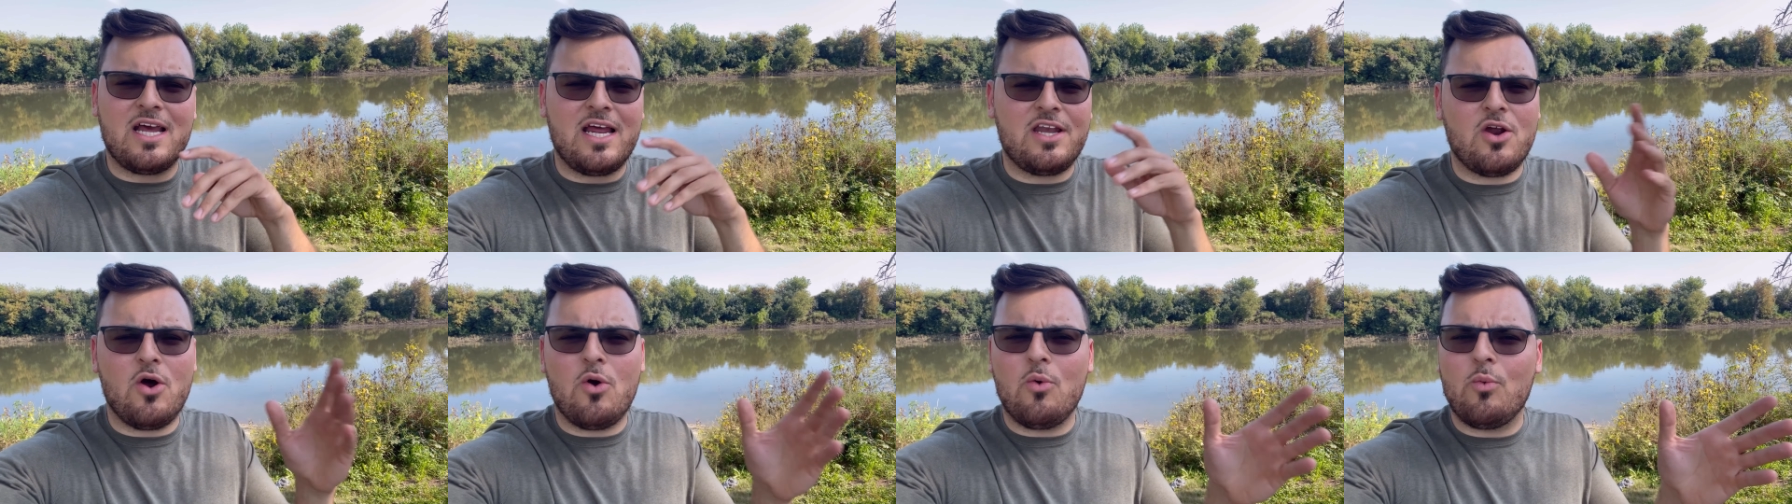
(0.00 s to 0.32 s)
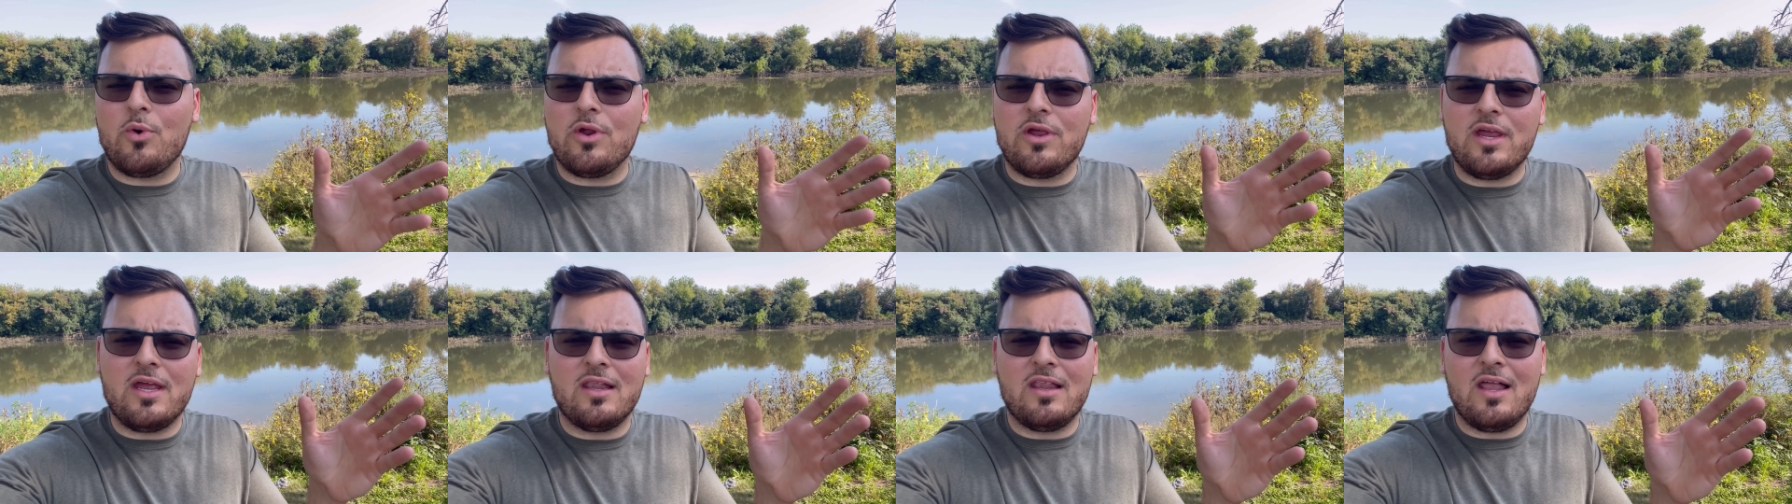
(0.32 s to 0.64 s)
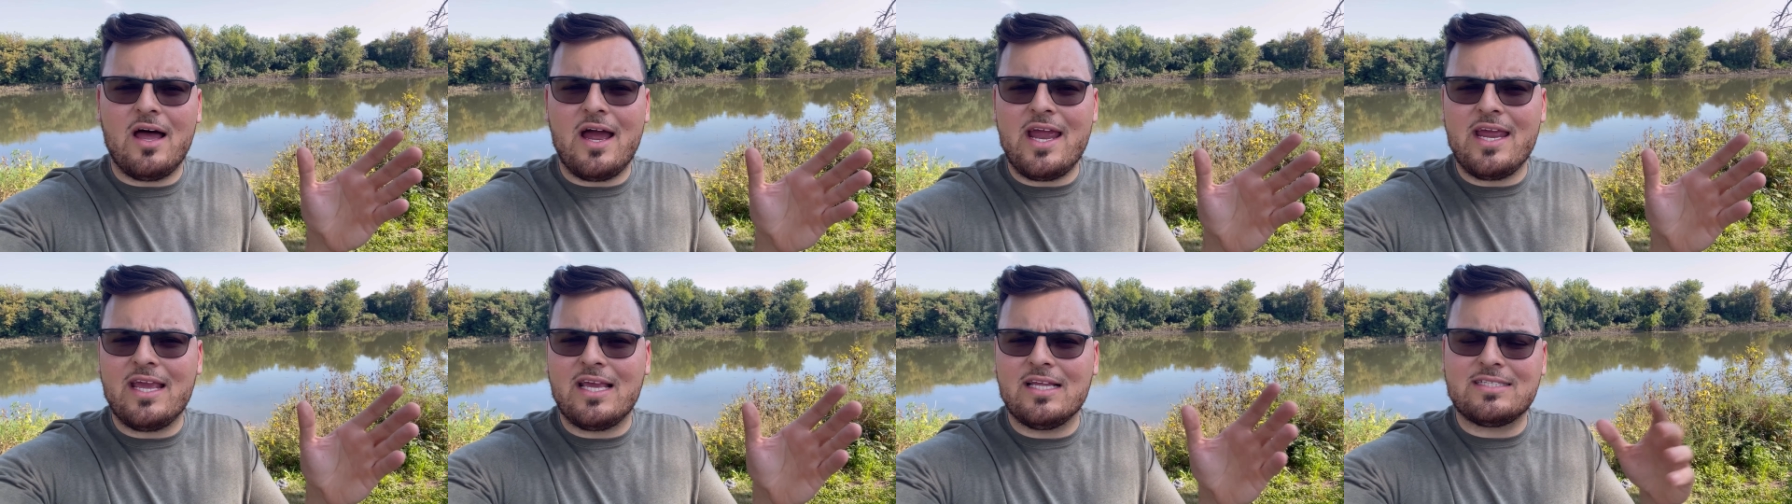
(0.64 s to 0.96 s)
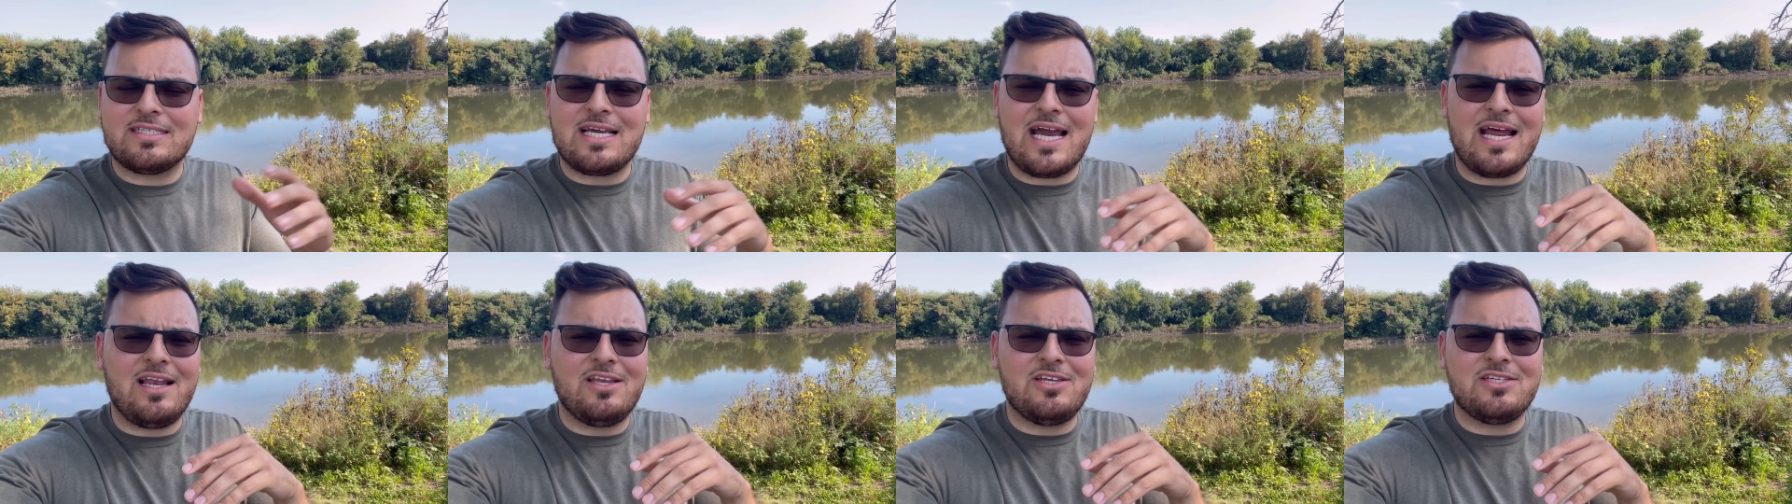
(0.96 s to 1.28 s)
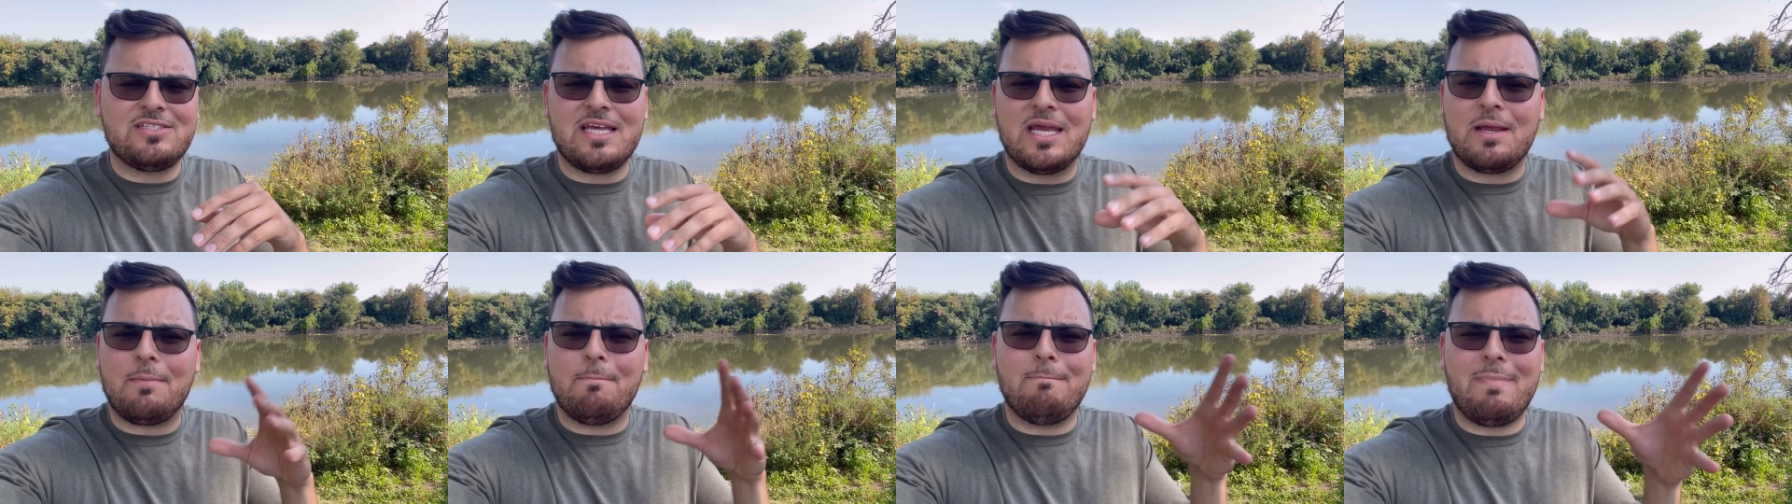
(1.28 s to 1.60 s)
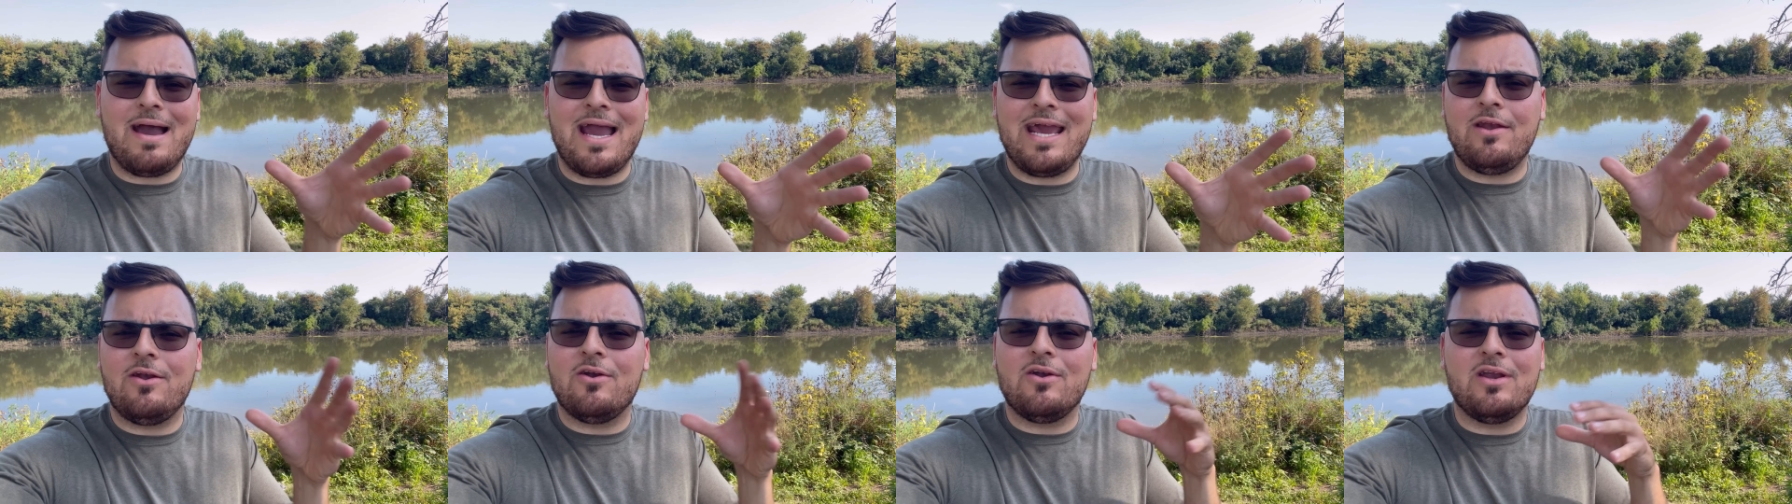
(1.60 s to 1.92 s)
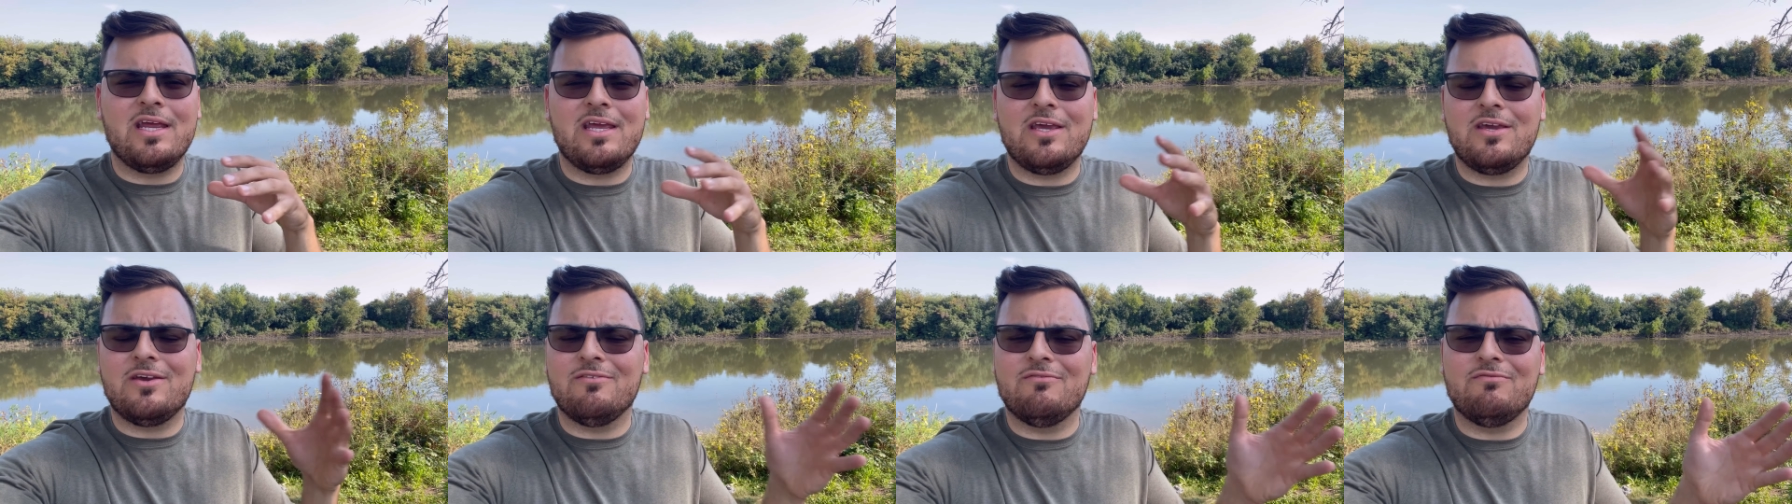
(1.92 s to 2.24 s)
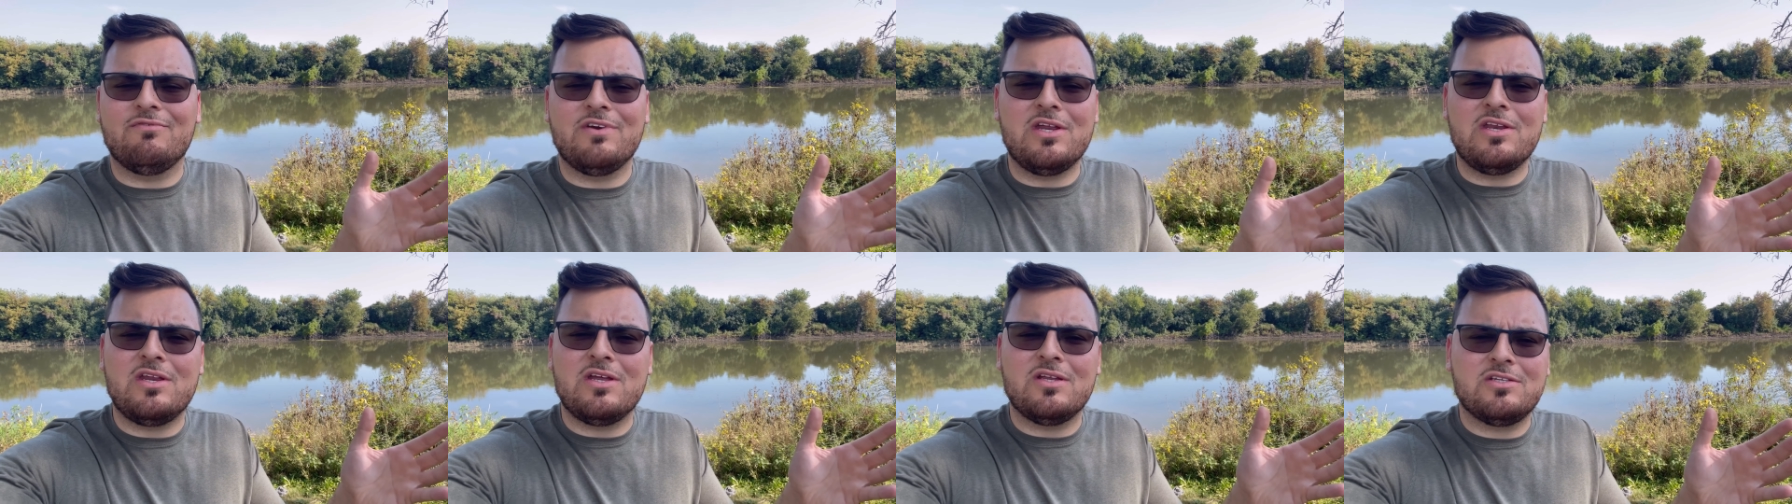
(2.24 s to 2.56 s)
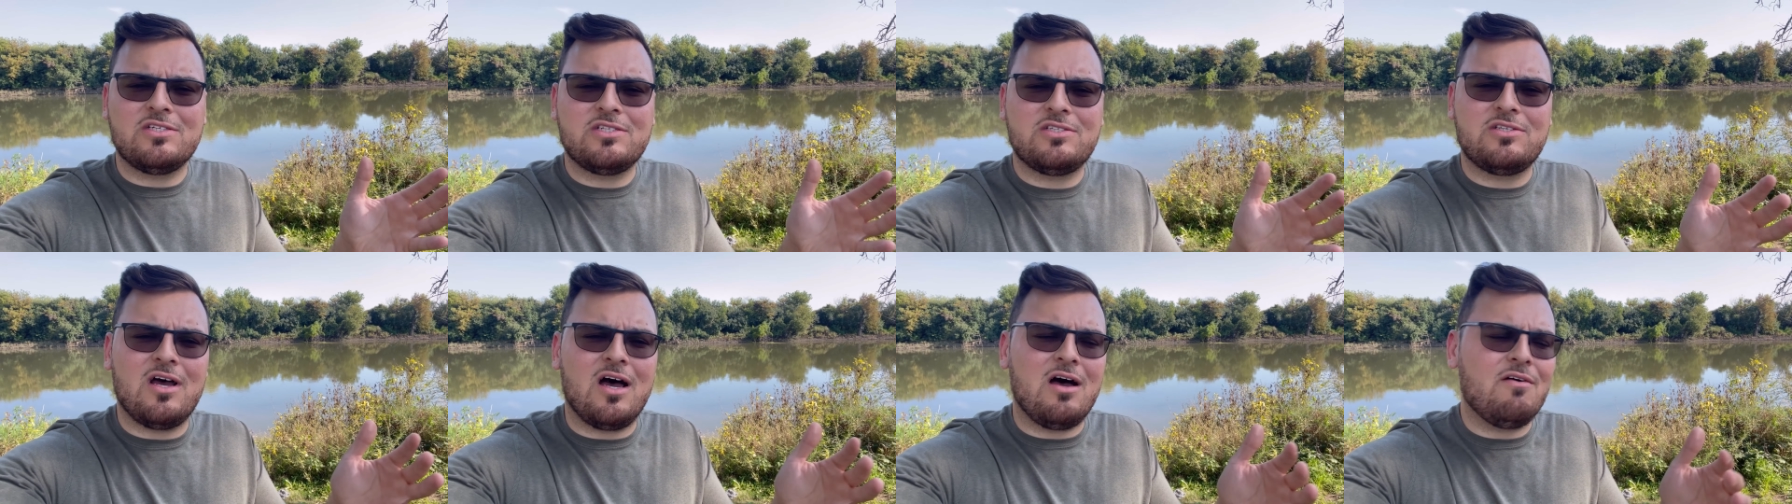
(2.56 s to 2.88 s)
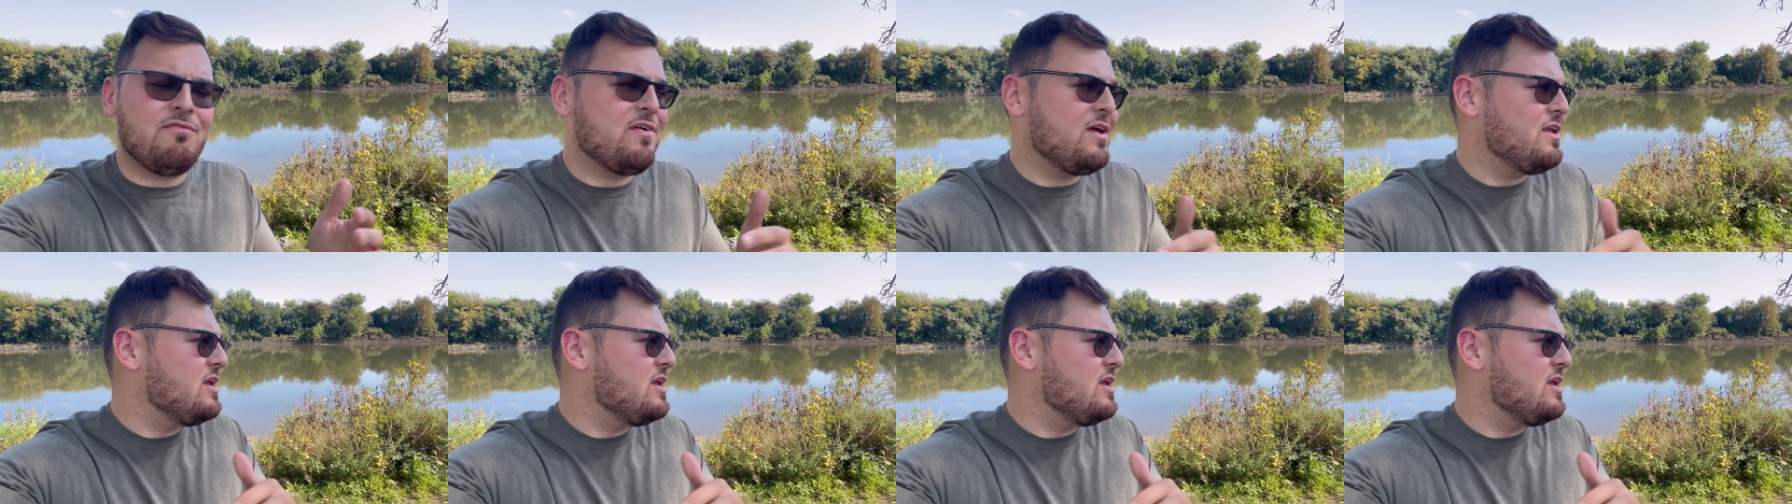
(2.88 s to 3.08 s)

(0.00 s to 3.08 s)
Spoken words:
I don't really like. It's kind of just like minor inconvenience stuff,